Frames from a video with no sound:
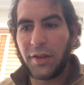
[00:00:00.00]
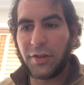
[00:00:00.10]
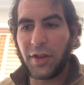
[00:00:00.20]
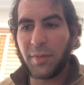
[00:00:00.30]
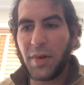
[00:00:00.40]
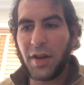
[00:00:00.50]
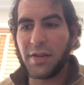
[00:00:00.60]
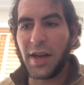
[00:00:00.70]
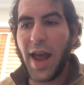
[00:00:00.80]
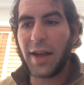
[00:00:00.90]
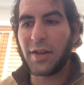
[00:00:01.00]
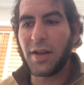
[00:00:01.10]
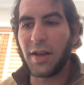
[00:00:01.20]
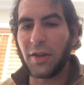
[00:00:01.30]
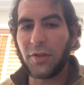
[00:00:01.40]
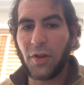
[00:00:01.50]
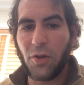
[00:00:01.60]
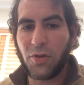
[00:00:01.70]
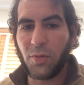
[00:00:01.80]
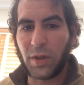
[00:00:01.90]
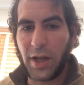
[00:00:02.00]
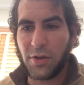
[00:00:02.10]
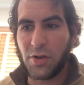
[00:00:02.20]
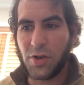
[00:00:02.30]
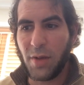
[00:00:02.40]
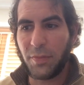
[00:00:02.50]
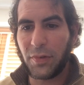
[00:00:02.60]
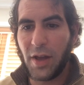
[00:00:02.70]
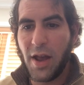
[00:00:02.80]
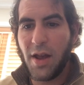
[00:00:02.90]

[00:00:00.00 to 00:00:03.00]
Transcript: Stigma is enacted in social relationships,